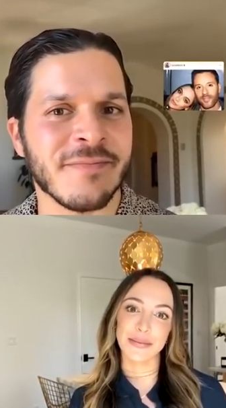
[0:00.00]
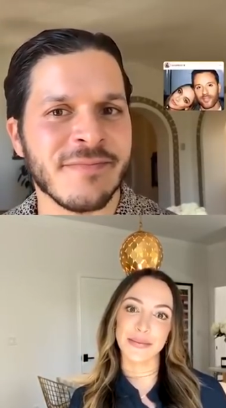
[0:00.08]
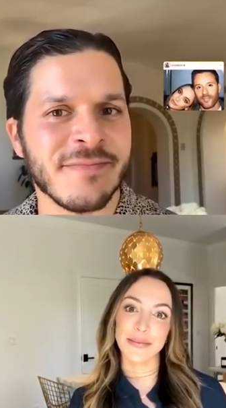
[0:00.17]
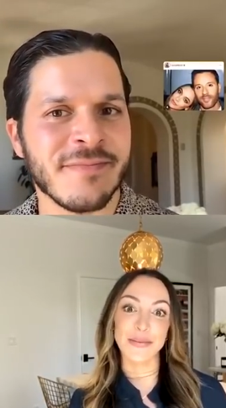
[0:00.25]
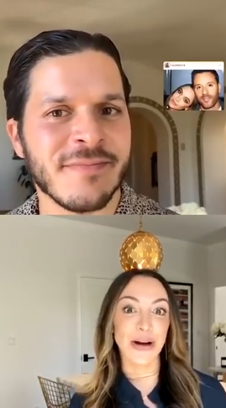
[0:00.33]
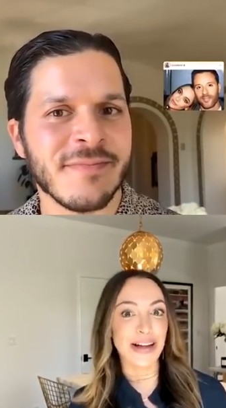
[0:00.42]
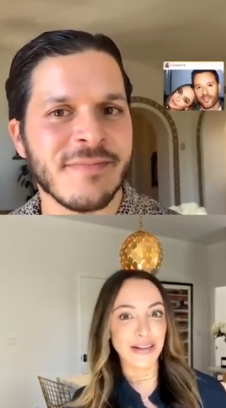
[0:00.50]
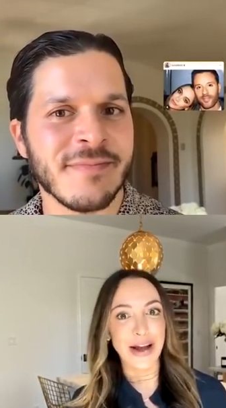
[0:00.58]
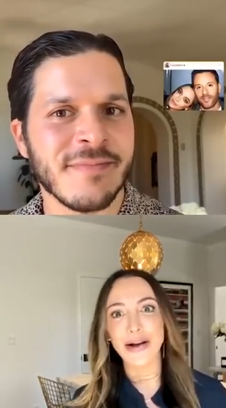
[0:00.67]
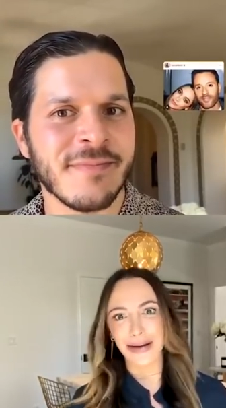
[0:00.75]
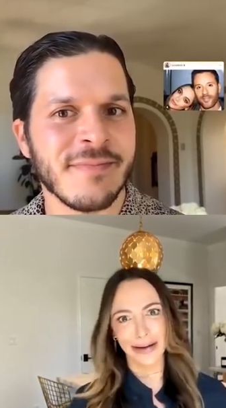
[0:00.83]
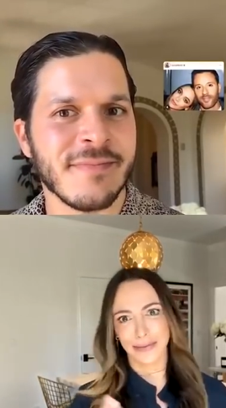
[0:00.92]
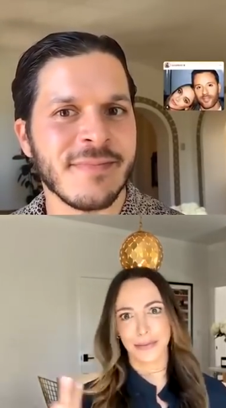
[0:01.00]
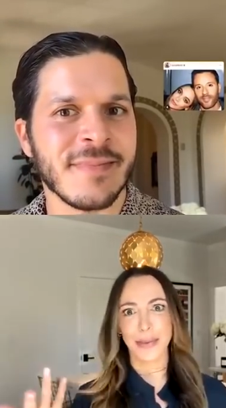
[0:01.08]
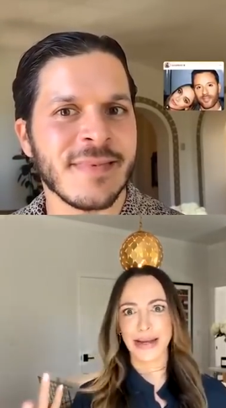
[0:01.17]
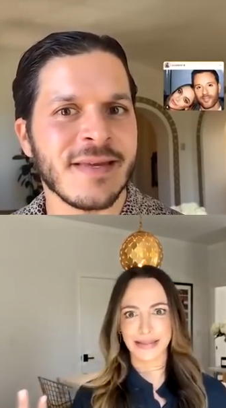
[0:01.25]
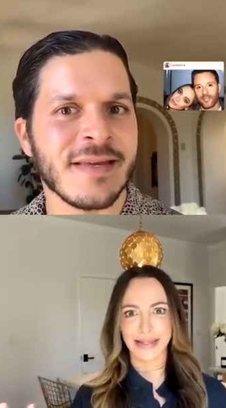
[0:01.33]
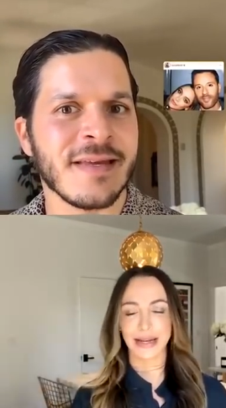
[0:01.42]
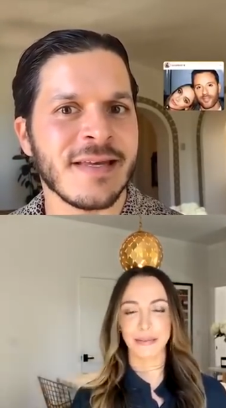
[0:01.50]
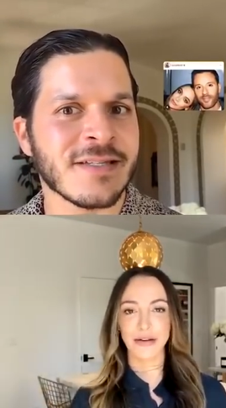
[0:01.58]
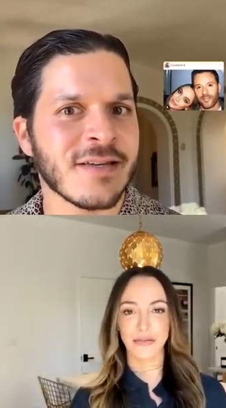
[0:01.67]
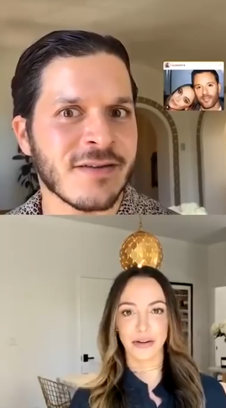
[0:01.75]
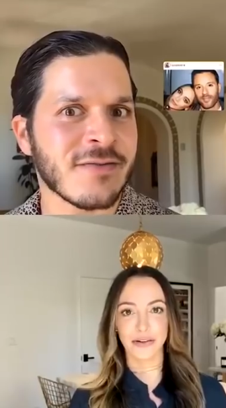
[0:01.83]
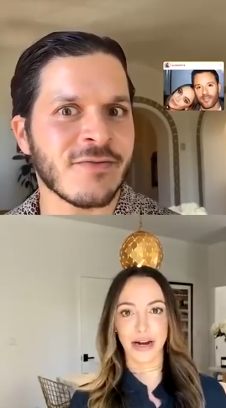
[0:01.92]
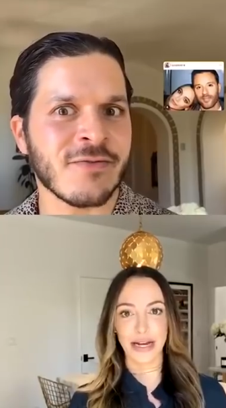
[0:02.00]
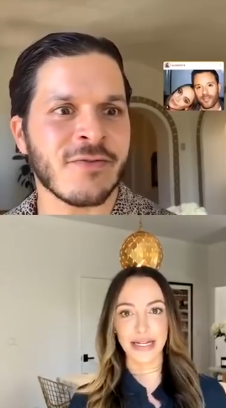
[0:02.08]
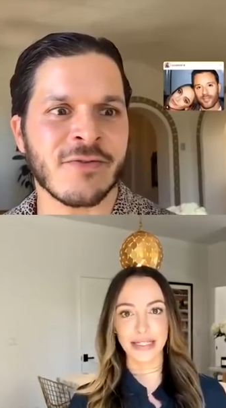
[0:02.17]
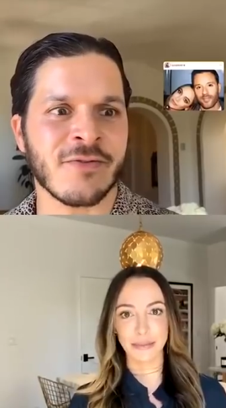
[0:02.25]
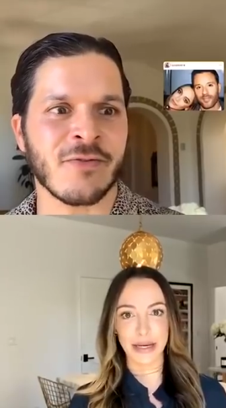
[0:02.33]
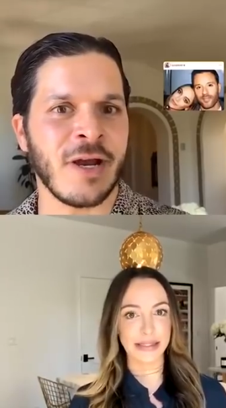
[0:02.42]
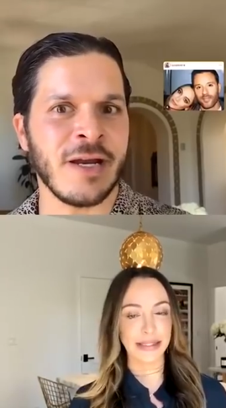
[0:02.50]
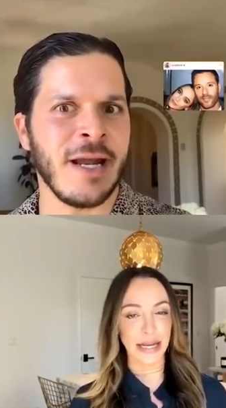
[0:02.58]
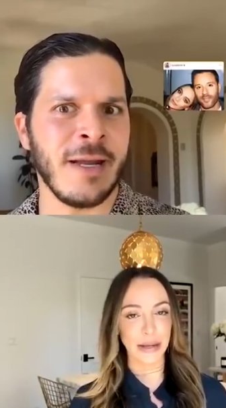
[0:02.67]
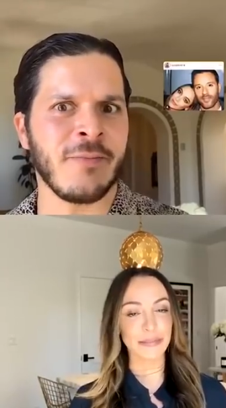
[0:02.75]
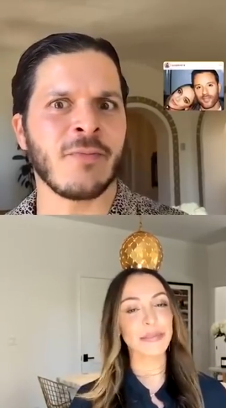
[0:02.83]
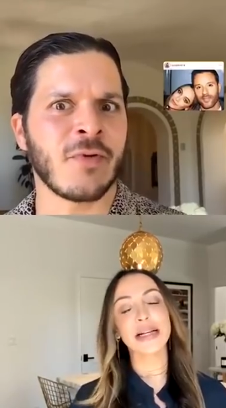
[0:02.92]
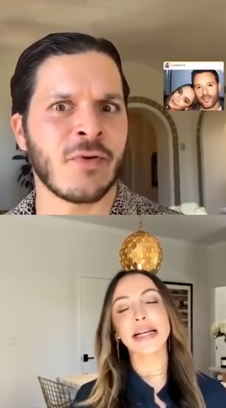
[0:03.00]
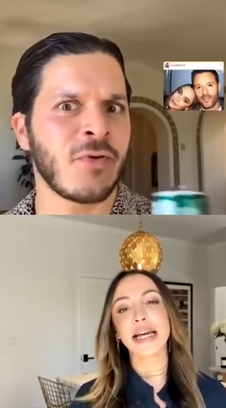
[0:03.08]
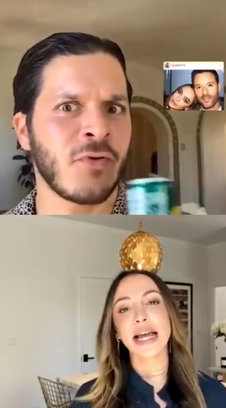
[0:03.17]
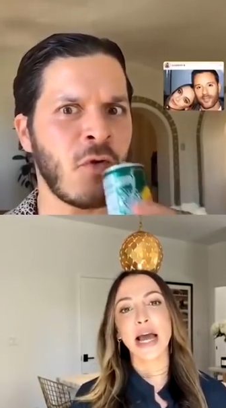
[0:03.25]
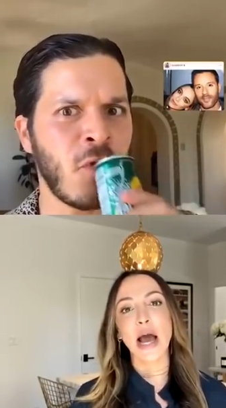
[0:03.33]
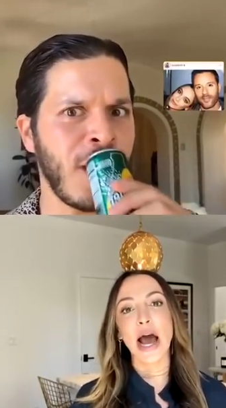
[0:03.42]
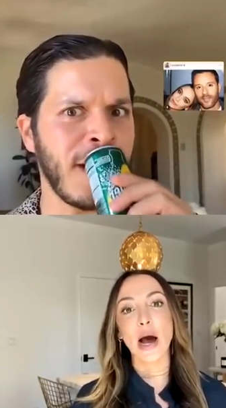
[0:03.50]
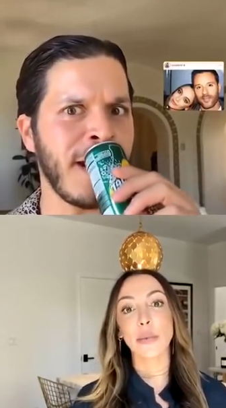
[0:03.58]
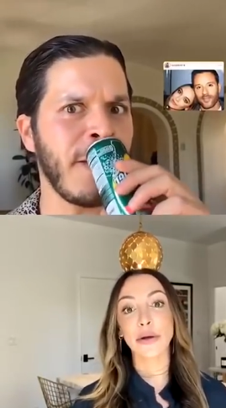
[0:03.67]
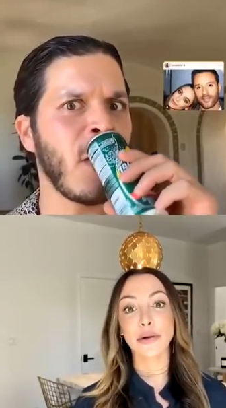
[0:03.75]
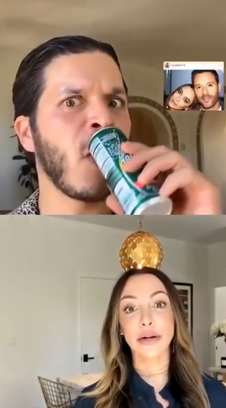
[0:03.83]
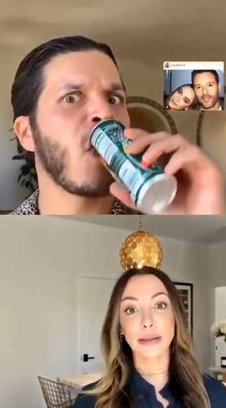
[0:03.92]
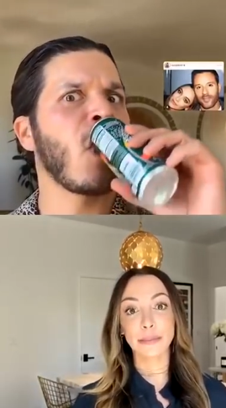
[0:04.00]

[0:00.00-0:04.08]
Speaker 1: what? Oh, I know. Best name ever, right? Best name. Uh, we were in